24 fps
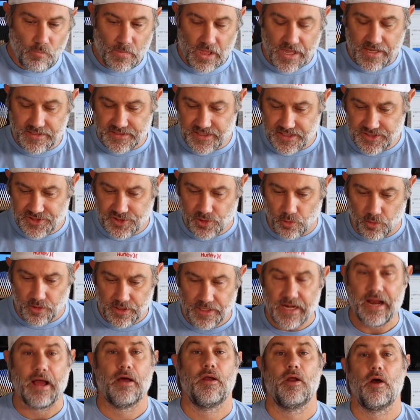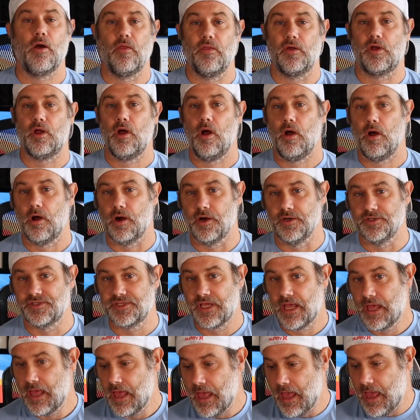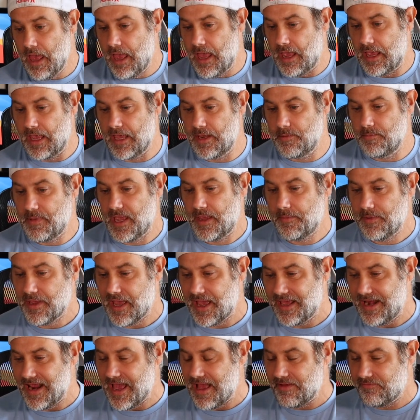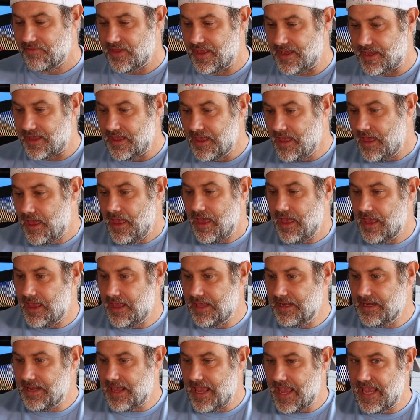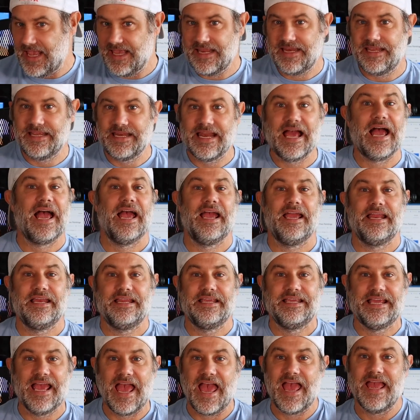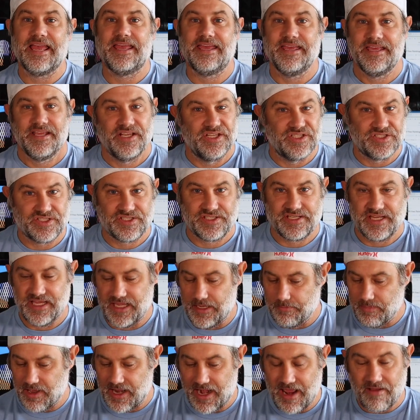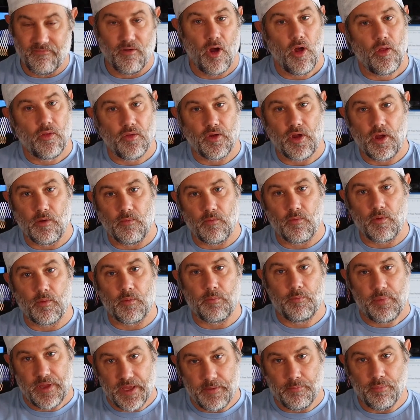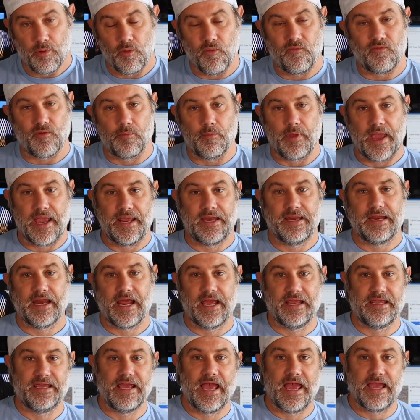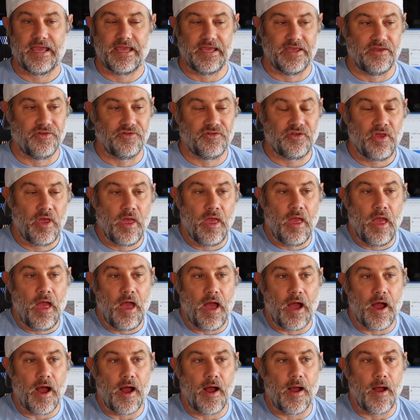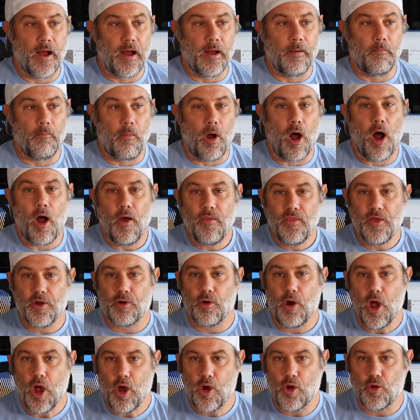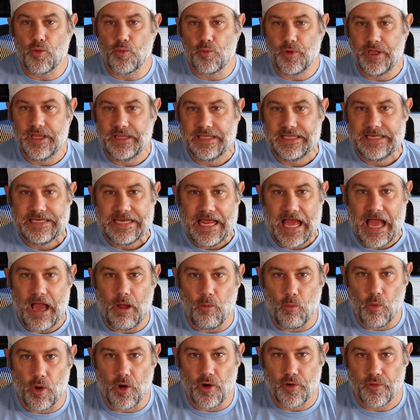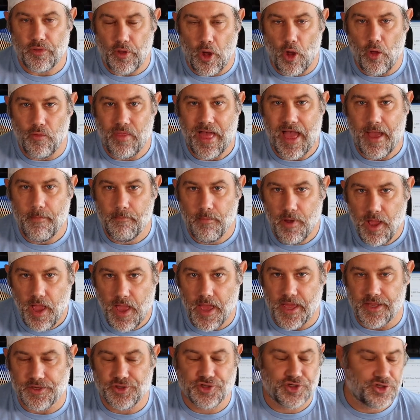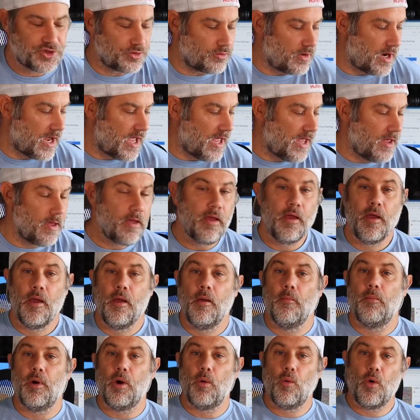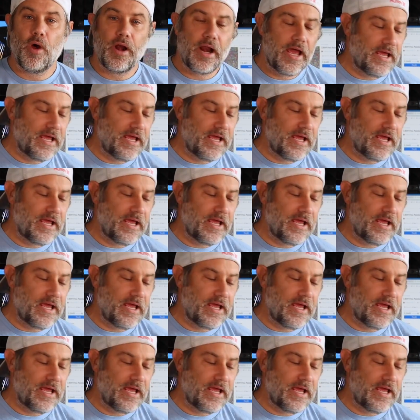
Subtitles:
is I sorted out all the cards, and maybe I'd have like an 89 Yankees team. I'd have all the people from 89 Yankees on their own, really not worth all that much, right? But what